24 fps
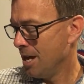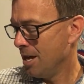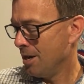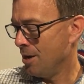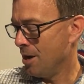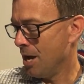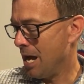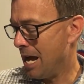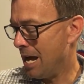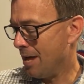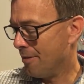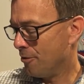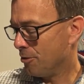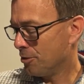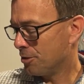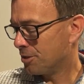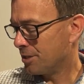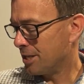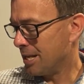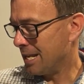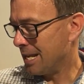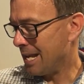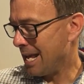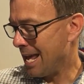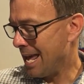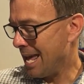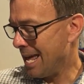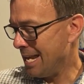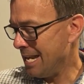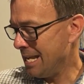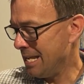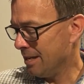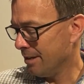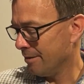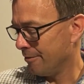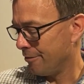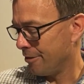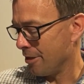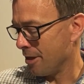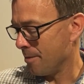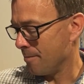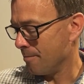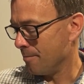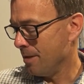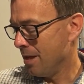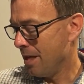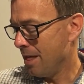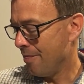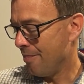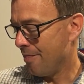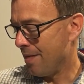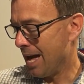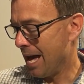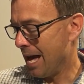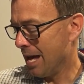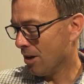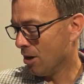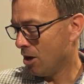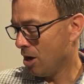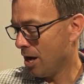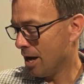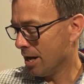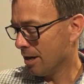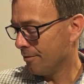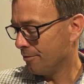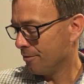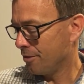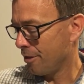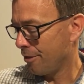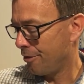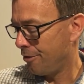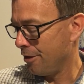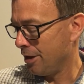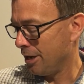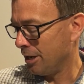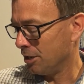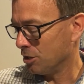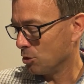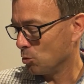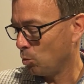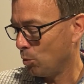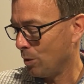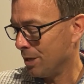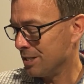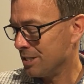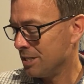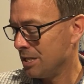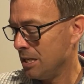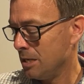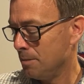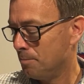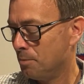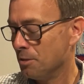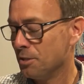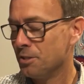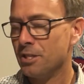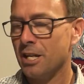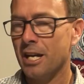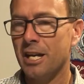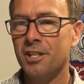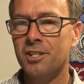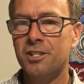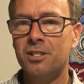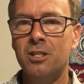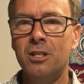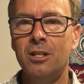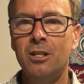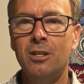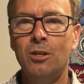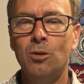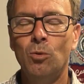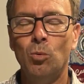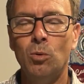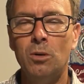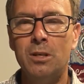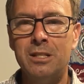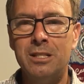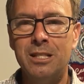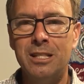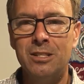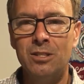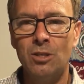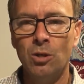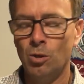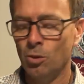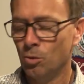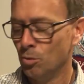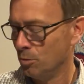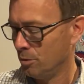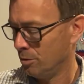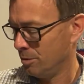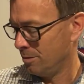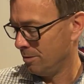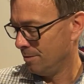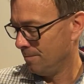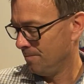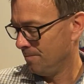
Neither said any of them that aught of the things which he possessed was his own,